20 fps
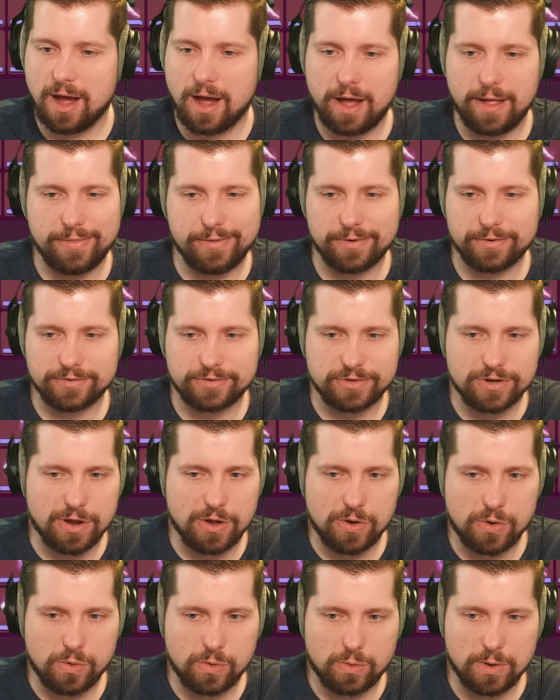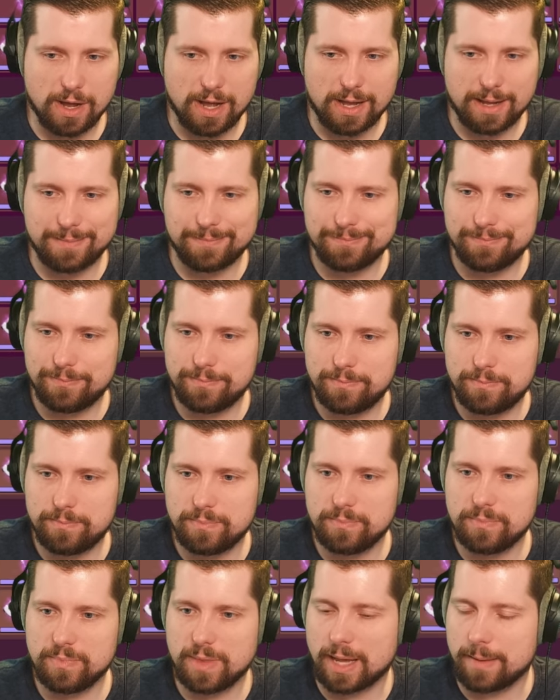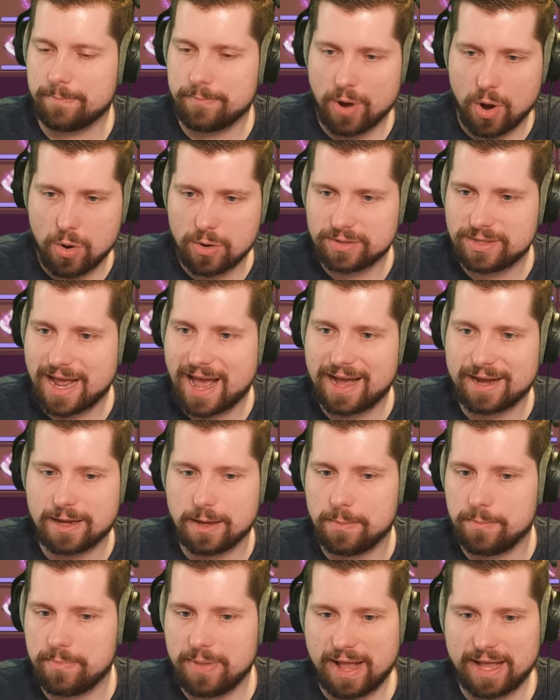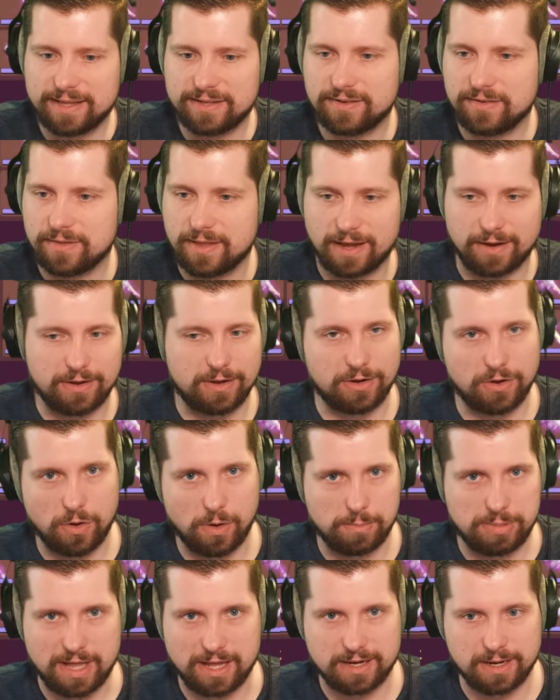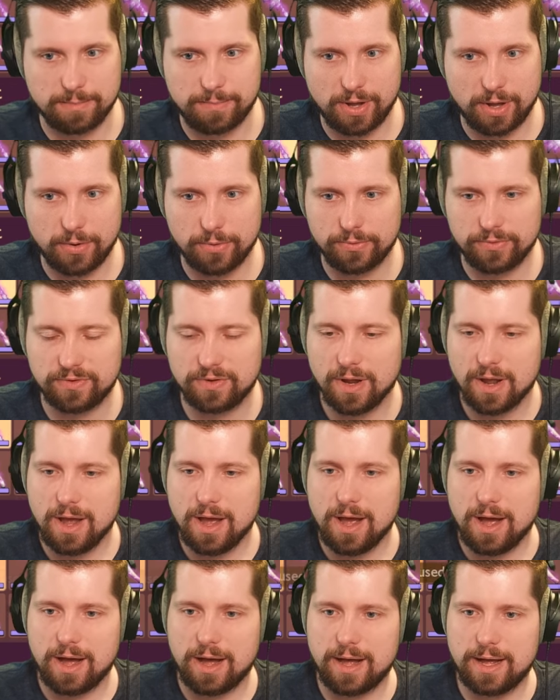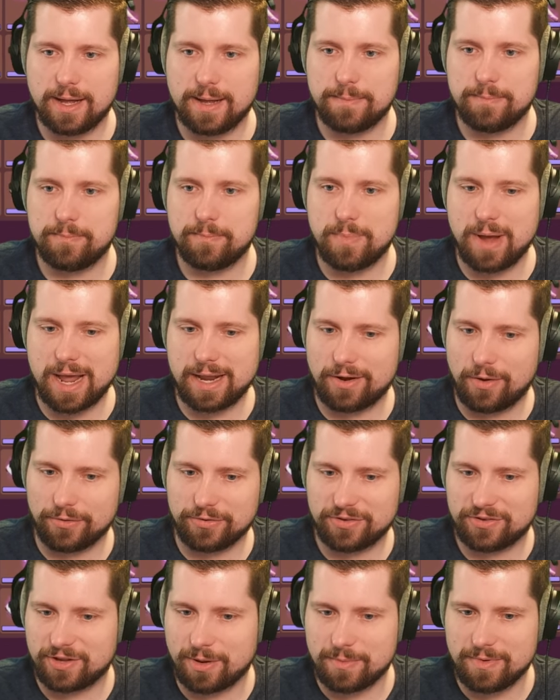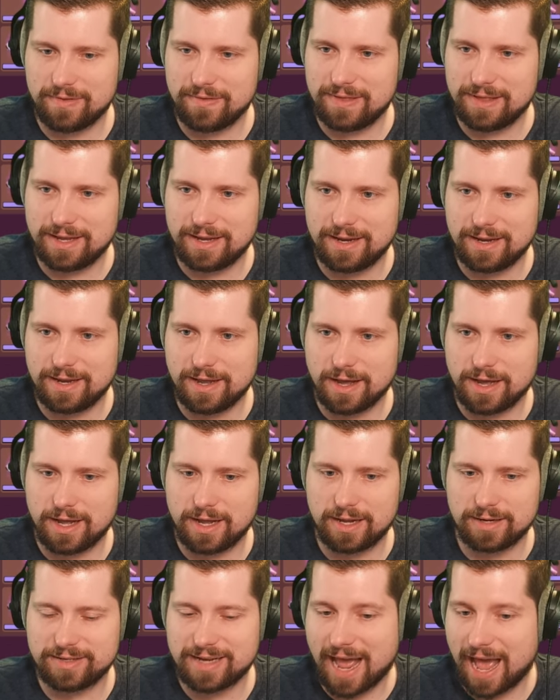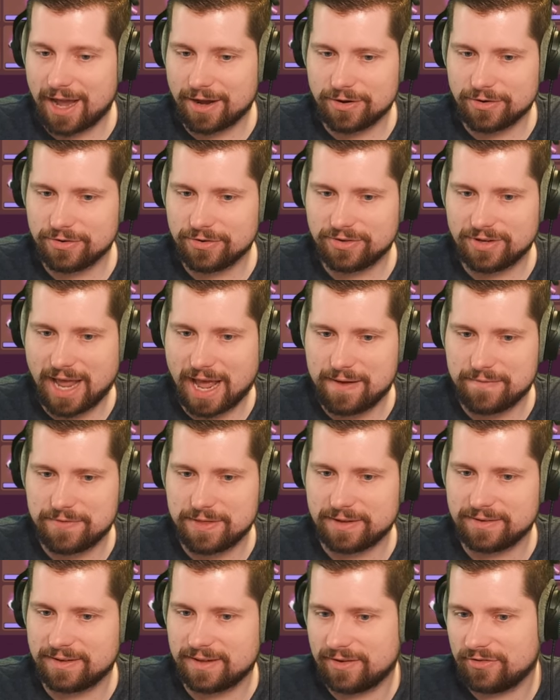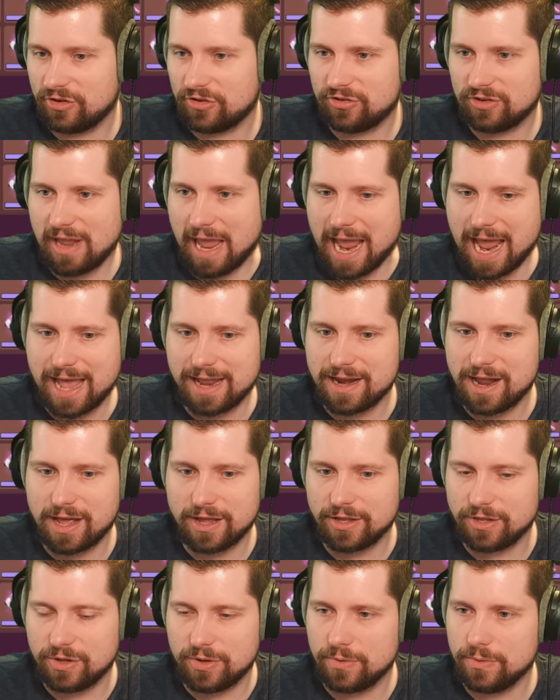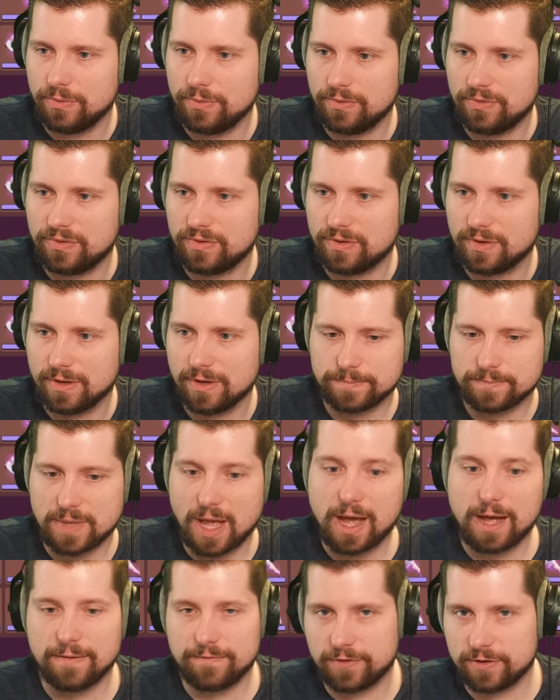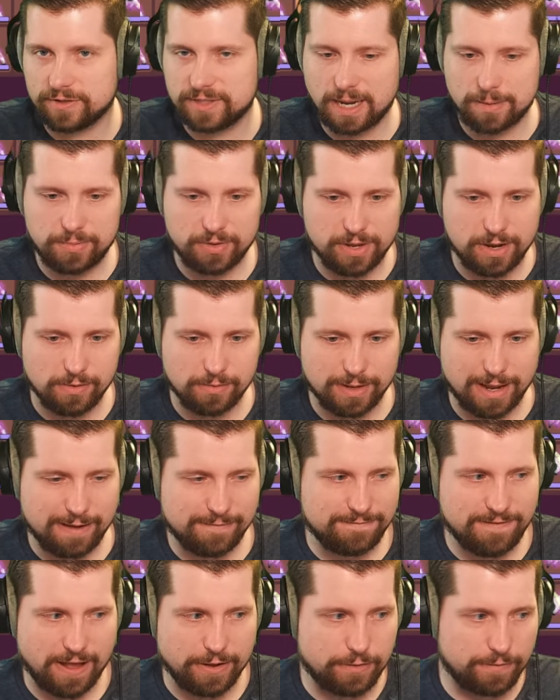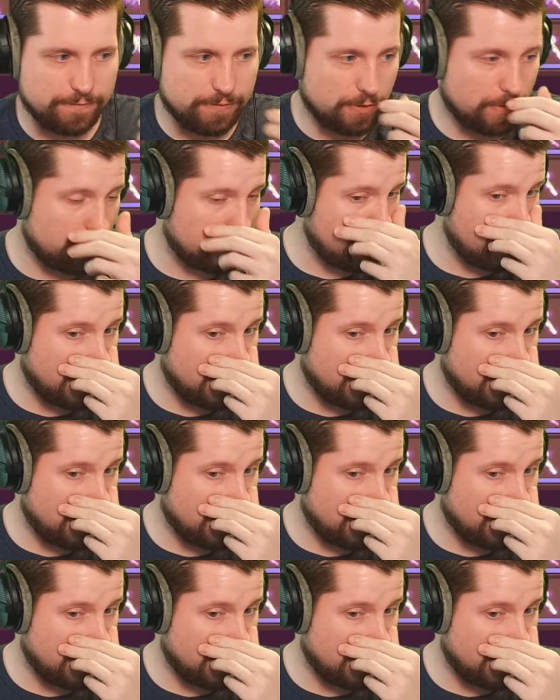There's no like bow attack at best that can go apply to bows. And also some of the daggers have things that you just cannot use. For example, here we have Final Fury.